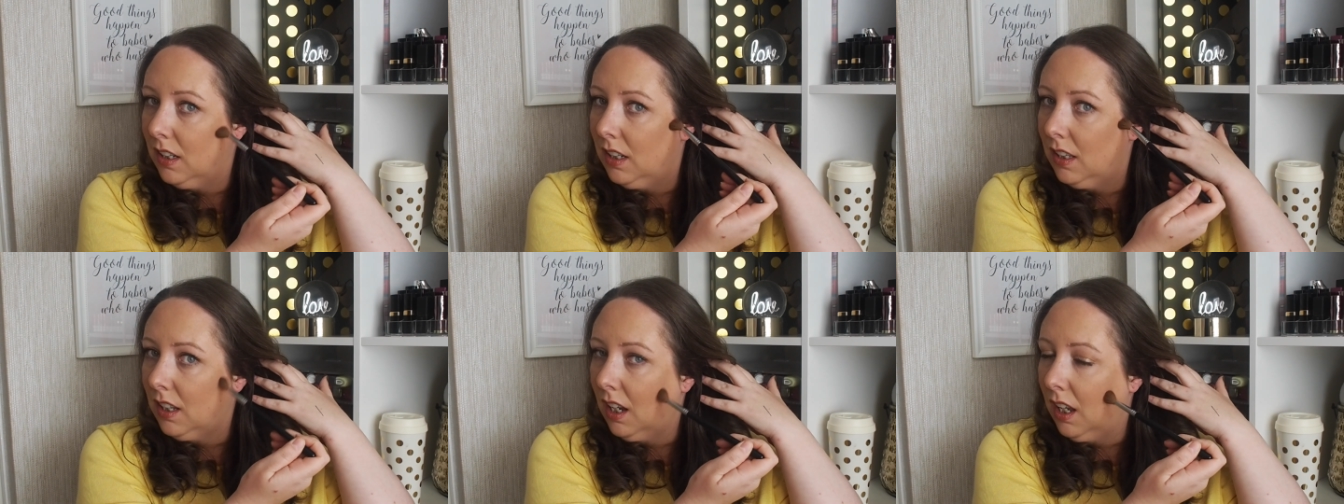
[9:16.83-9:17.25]

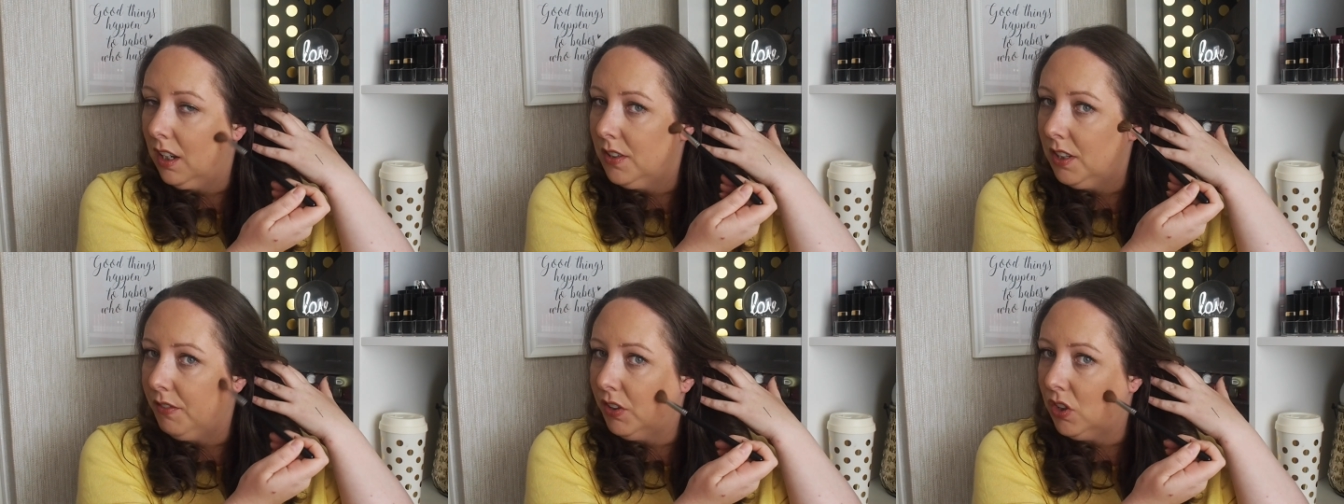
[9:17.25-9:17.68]
in the
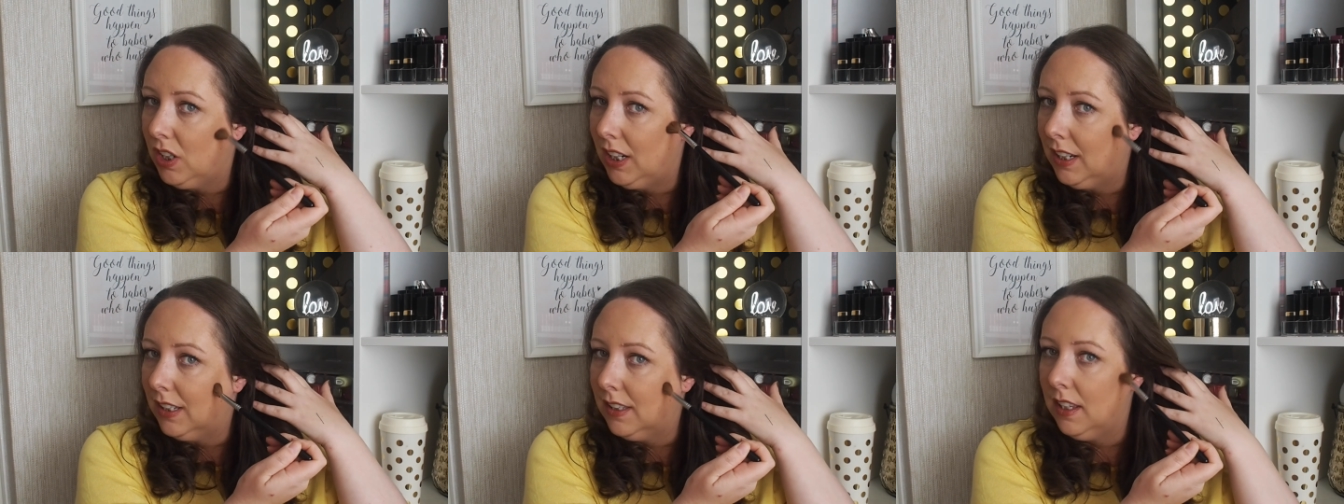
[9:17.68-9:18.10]
hollows of your
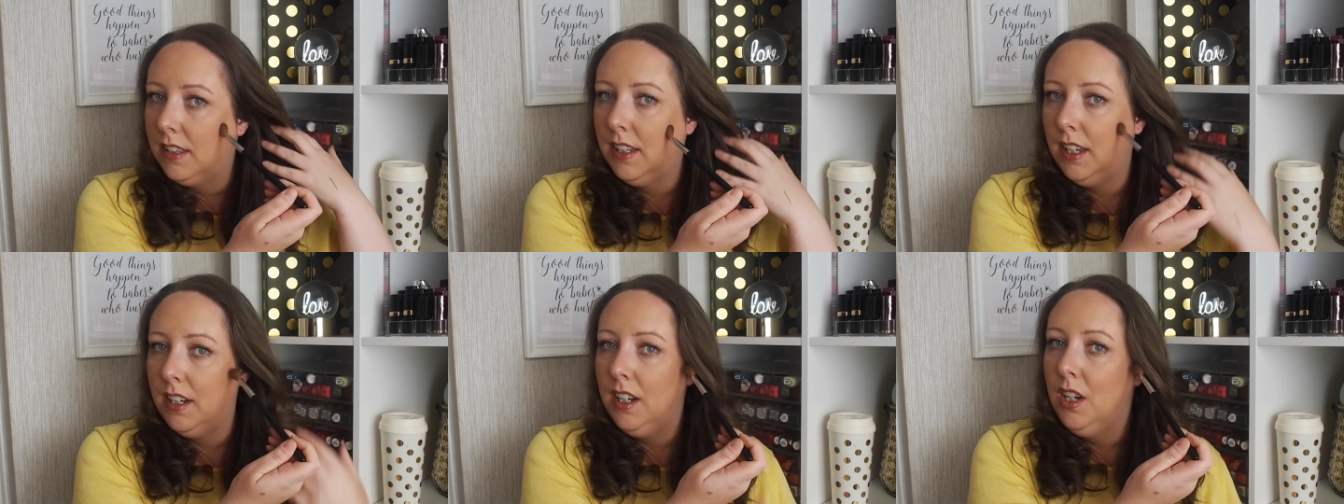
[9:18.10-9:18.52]
cheeks, and
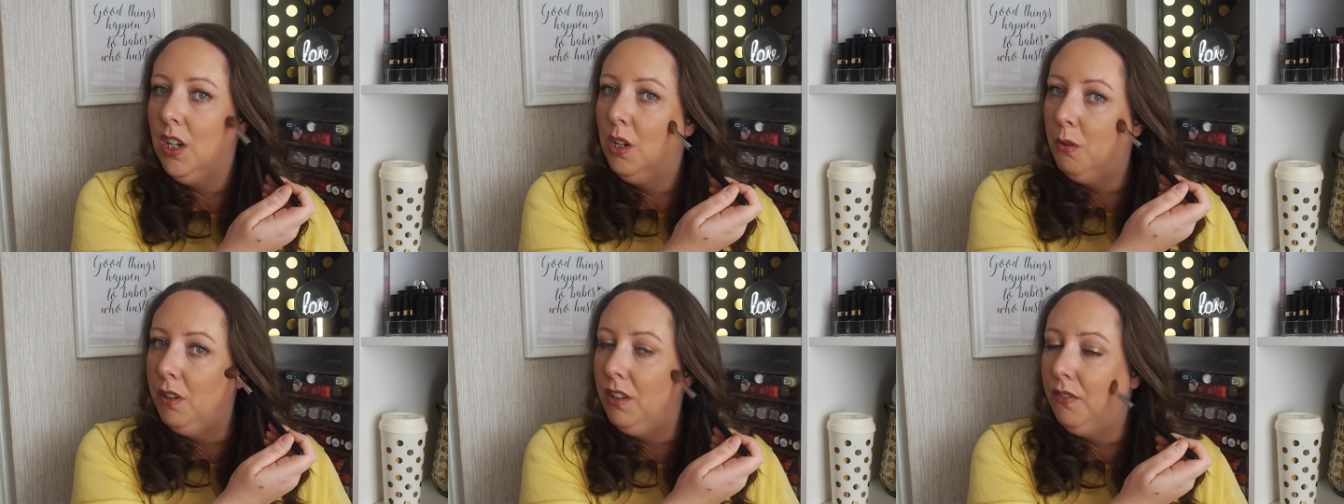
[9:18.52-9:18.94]
then
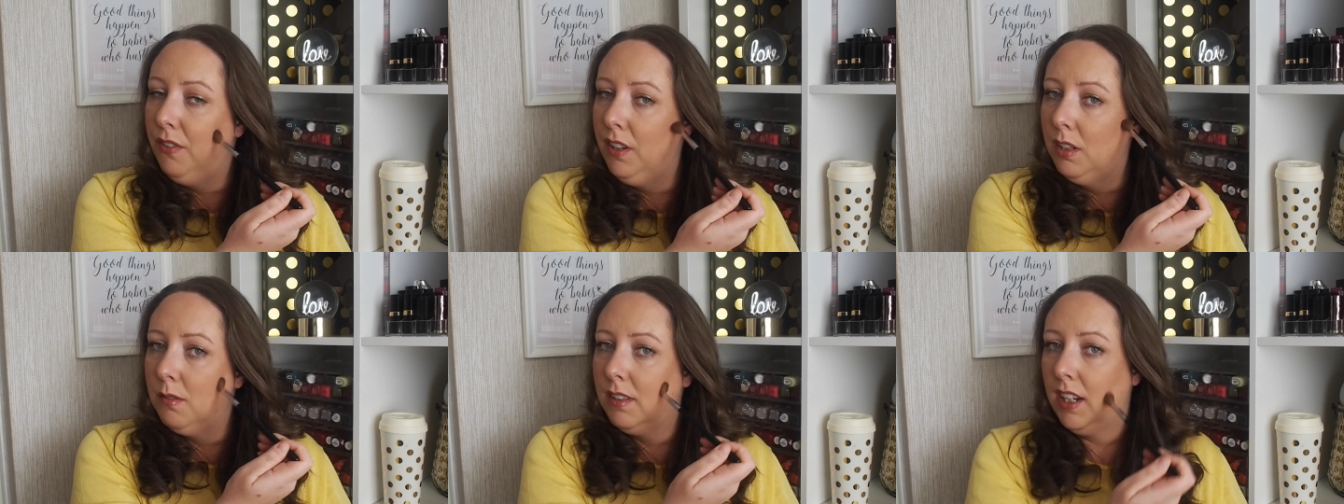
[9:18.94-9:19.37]
when you
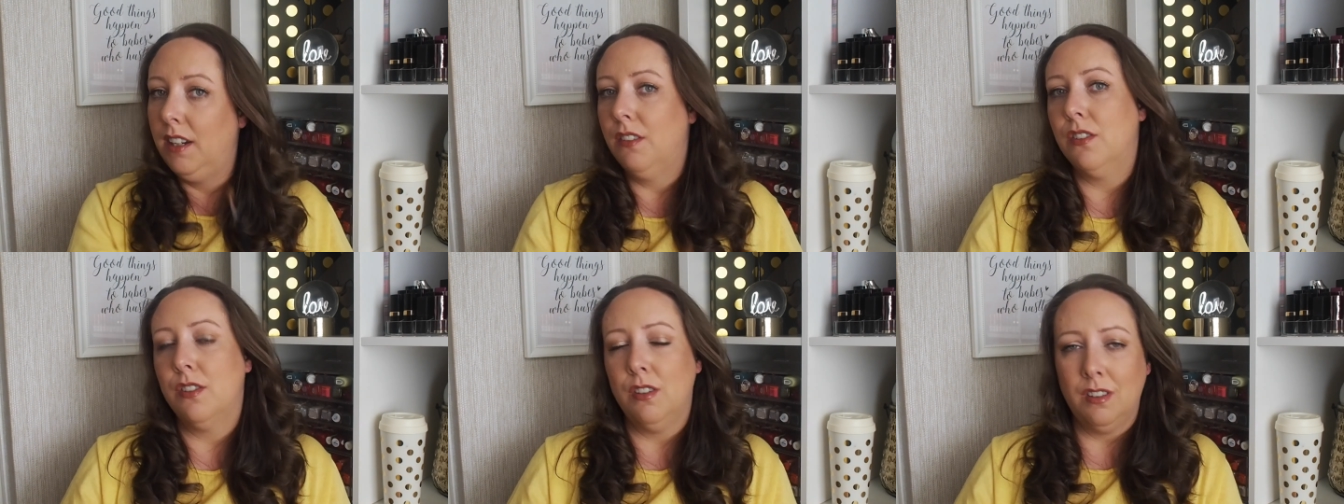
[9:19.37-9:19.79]
finish with that,
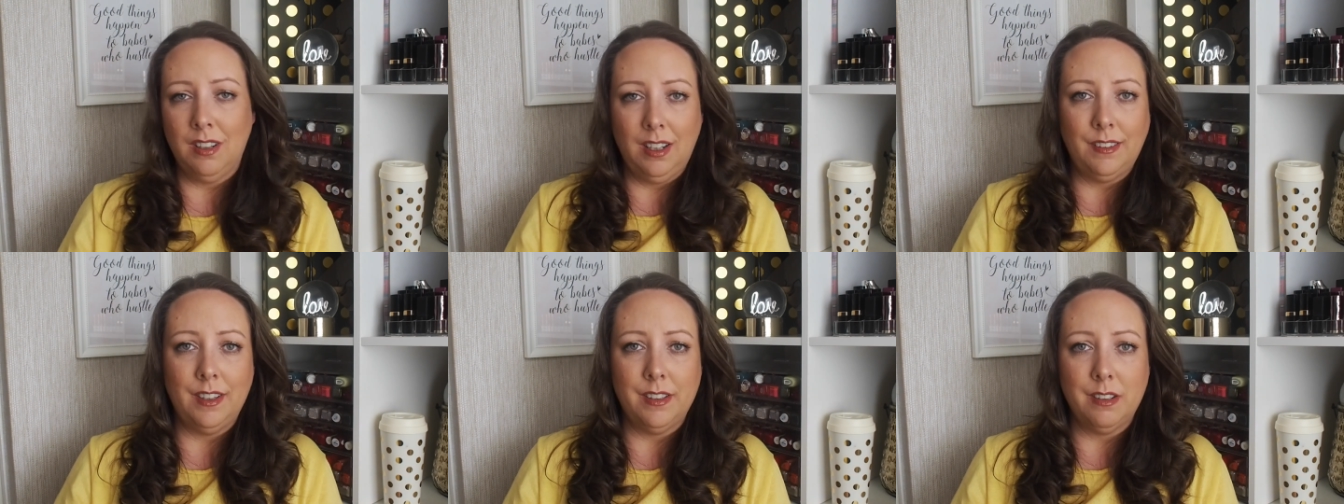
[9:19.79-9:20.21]
you just look
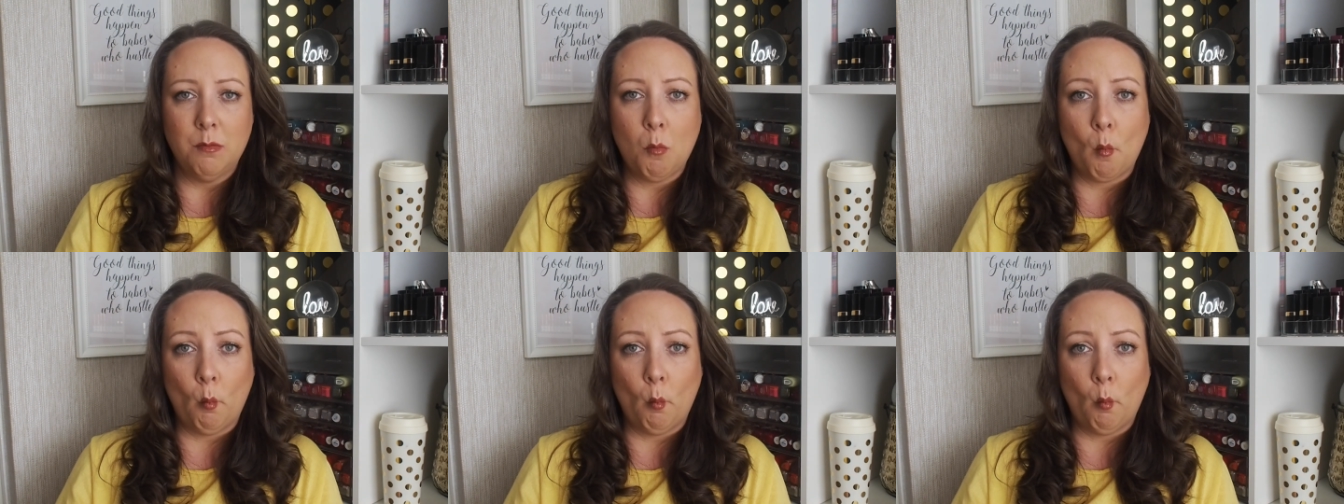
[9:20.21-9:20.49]
like this.